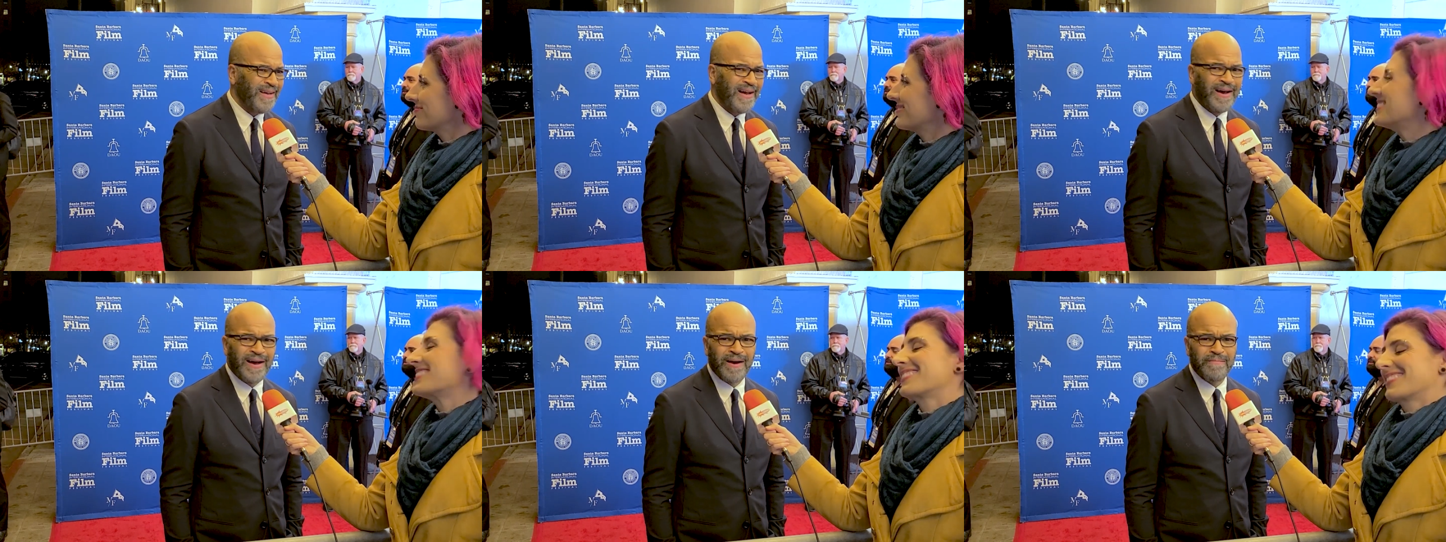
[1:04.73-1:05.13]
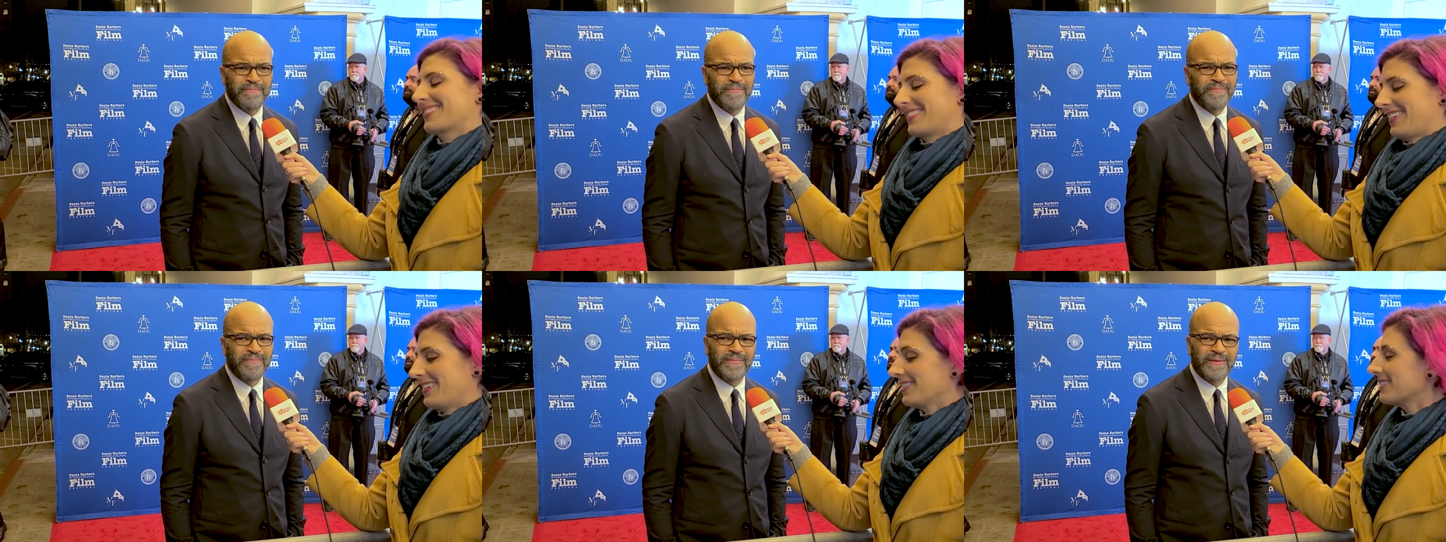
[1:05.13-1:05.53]

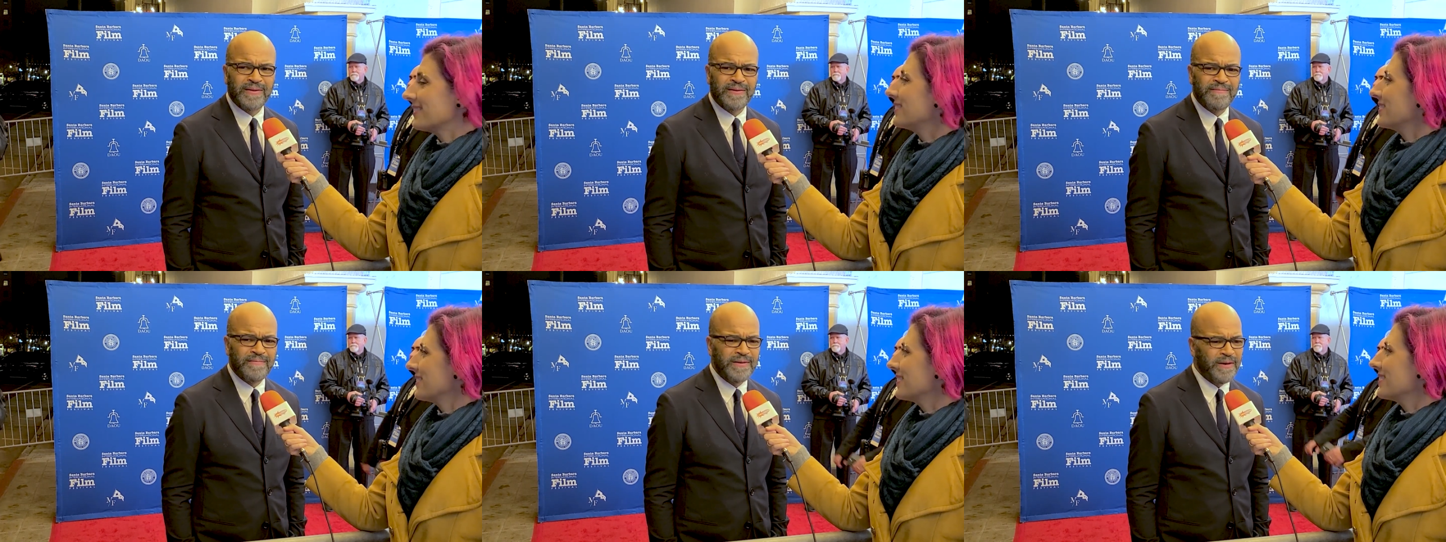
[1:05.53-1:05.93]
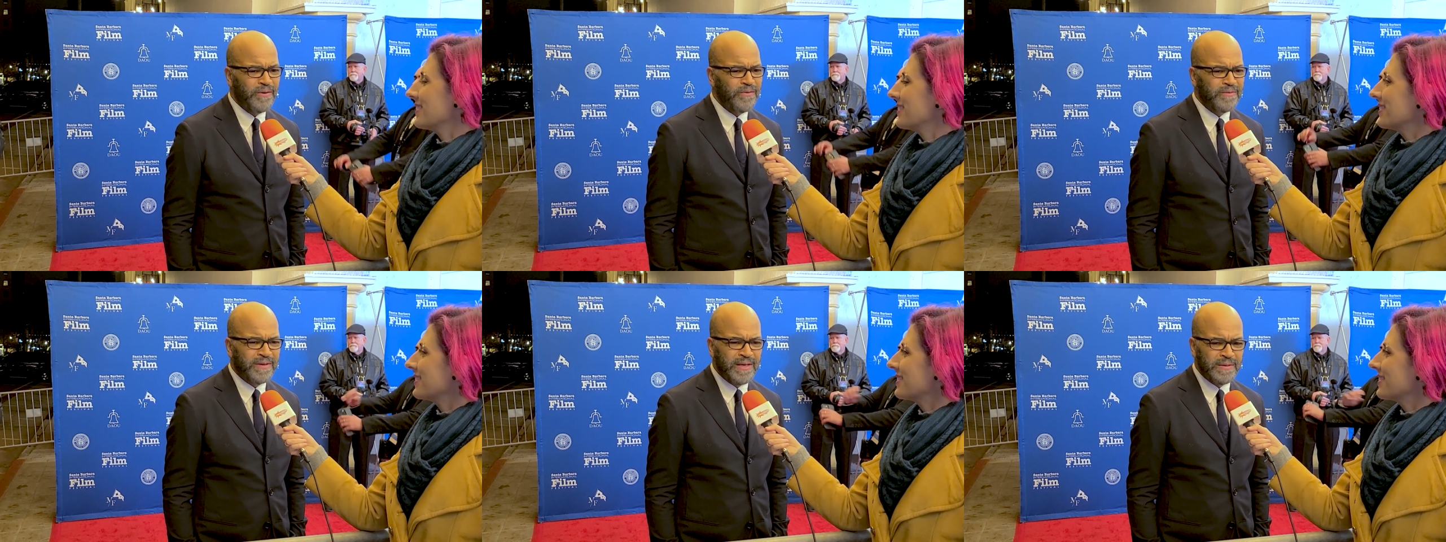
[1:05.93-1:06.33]
Speaker 1: um, you
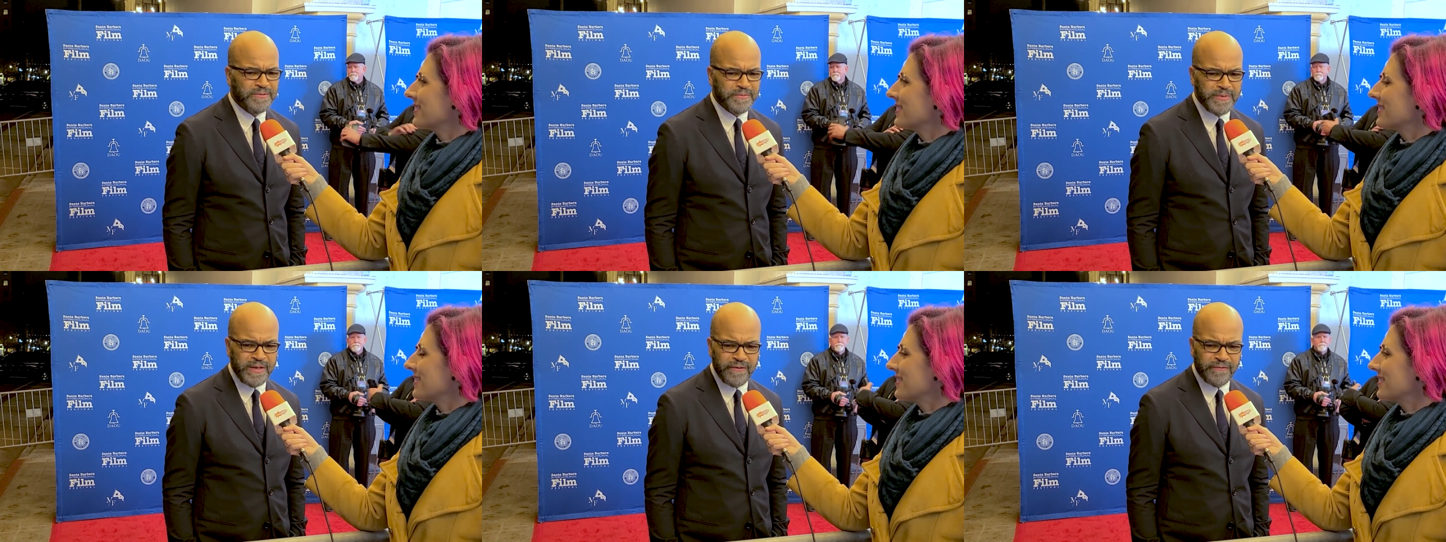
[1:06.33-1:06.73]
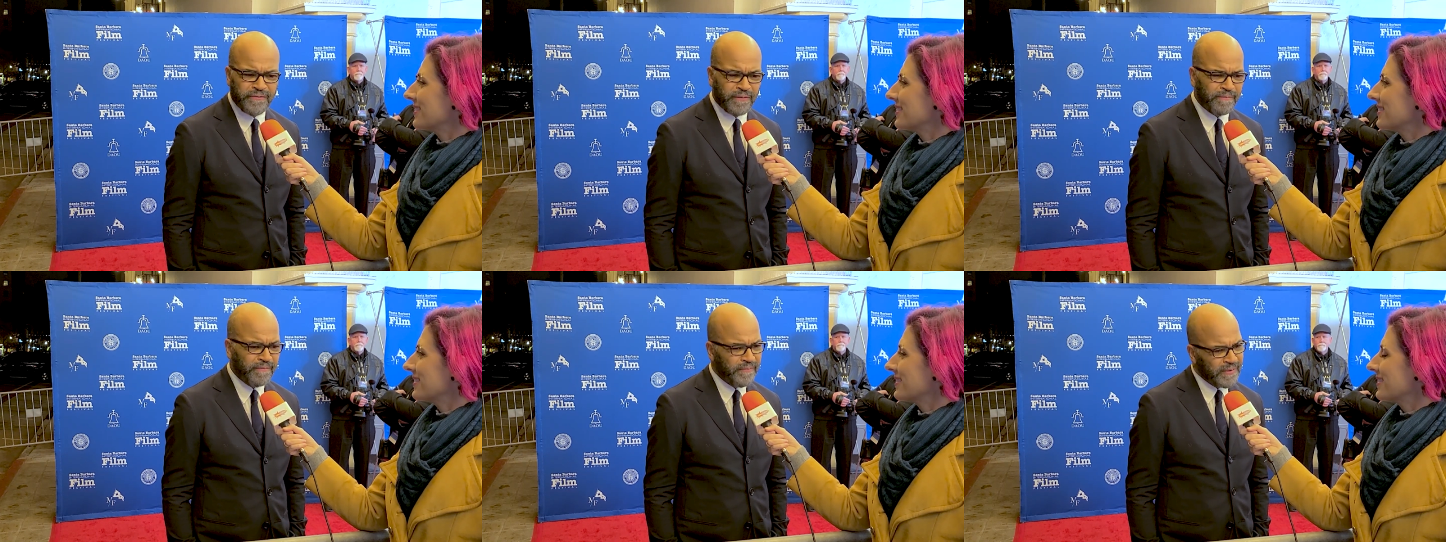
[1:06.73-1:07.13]
know, keeps me
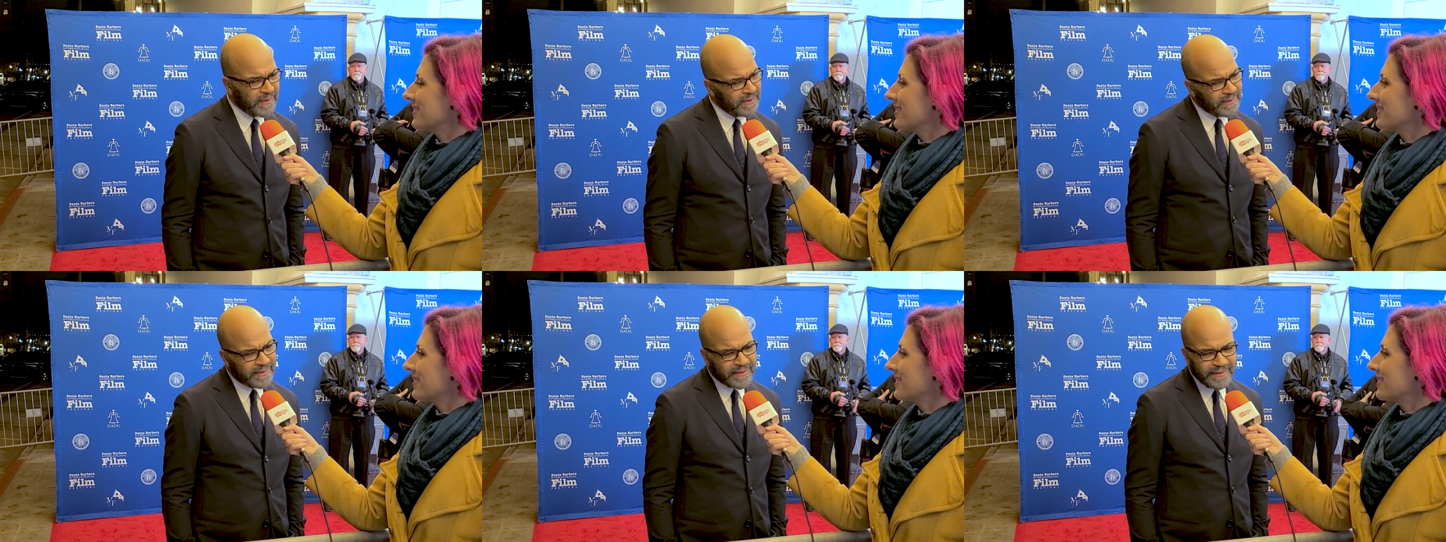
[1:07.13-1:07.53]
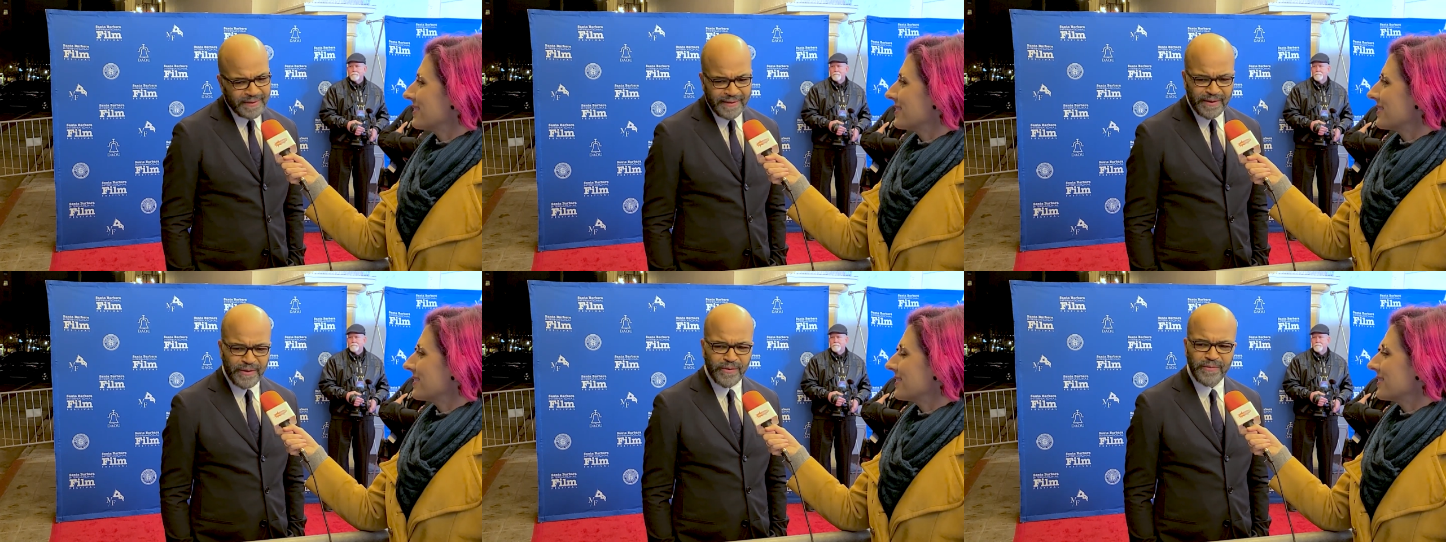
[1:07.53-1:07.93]
from,
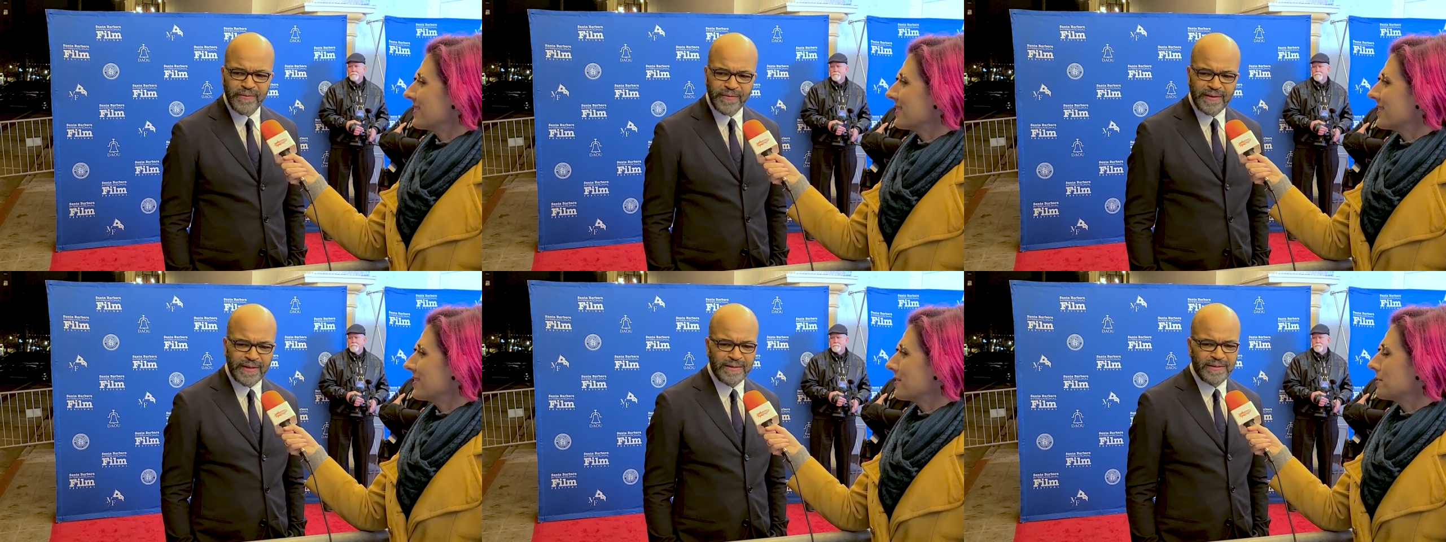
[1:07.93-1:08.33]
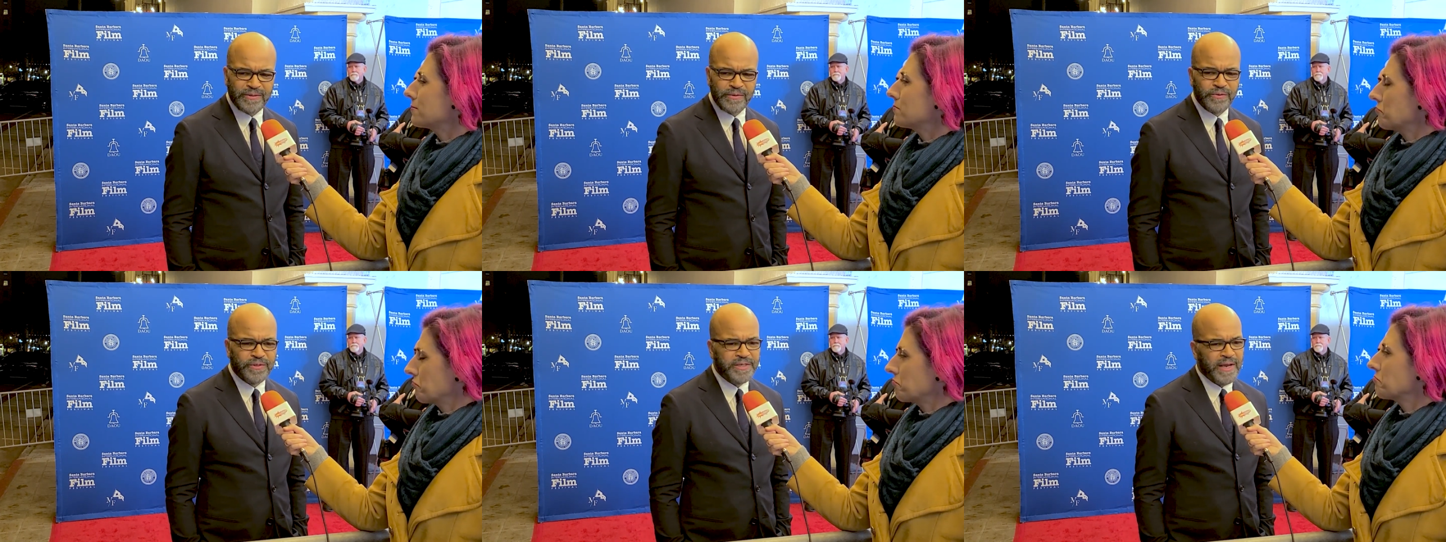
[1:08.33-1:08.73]
you know, getting
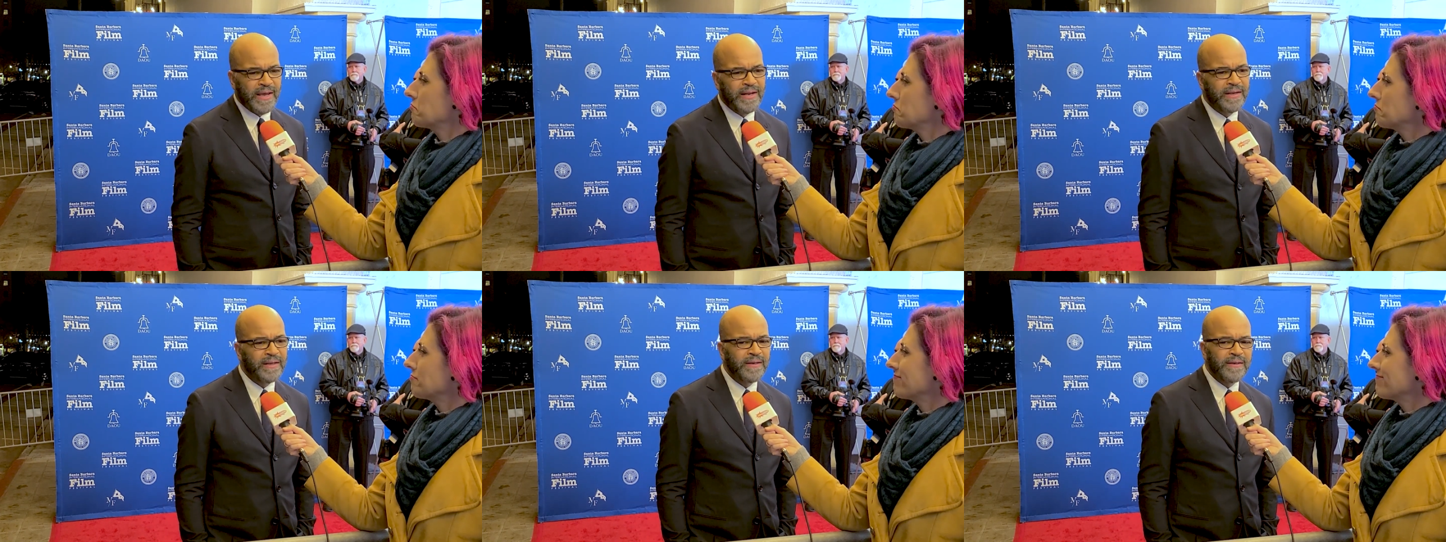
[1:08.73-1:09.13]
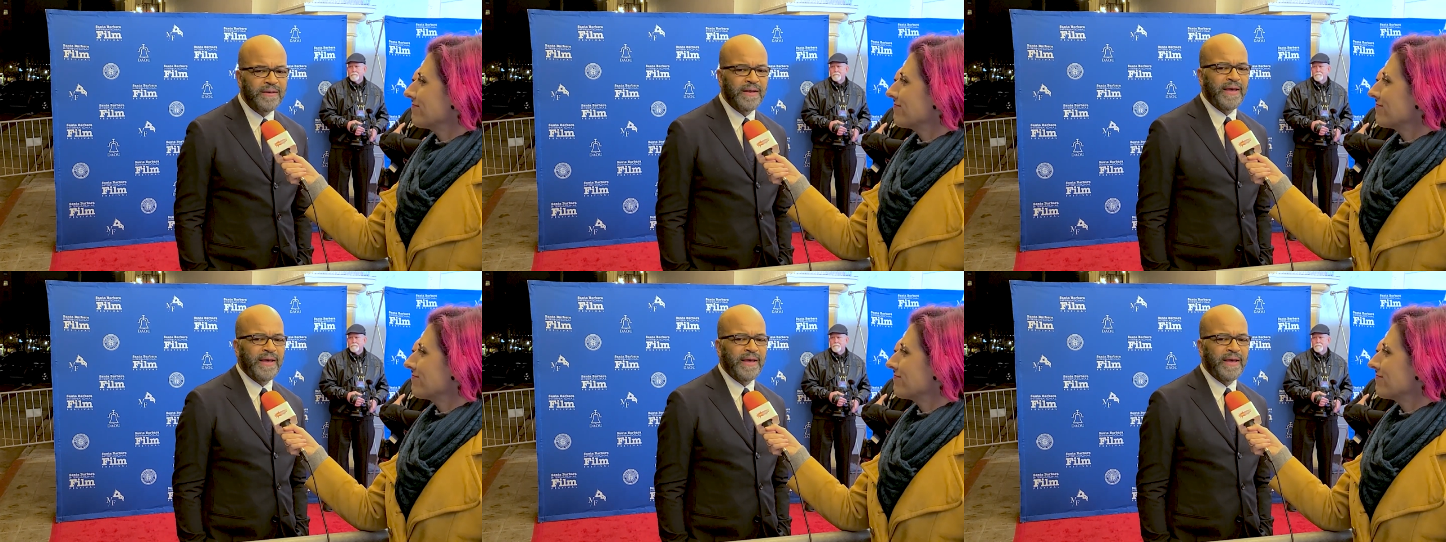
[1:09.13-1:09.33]
too jaded.